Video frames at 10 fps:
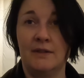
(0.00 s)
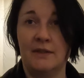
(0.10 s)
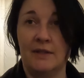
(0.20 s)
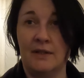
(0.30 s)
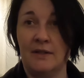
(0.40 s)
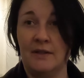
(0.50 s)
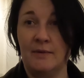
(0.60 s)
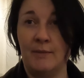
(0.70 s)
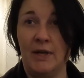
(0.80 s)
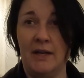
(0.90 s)
Bye.
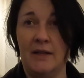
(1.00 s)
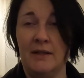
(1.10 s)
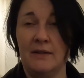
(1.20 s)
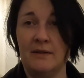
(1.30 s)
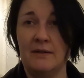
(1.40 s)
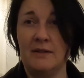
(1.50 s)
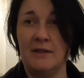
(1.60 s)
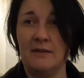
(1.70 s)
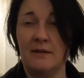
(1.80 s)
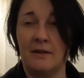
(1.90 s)
Bye.
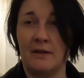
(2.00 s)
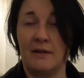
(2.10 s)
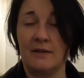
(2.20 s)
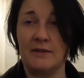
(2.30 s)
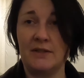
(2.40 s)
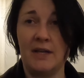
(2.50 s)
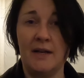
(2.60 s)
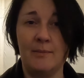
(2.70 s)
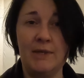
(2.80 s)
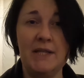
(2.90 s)
Oh,
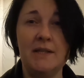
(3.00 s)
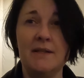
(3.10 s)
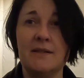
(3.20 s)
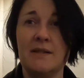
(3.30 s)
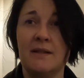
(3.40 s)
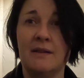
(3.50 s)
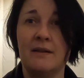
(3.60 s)
Jack, please.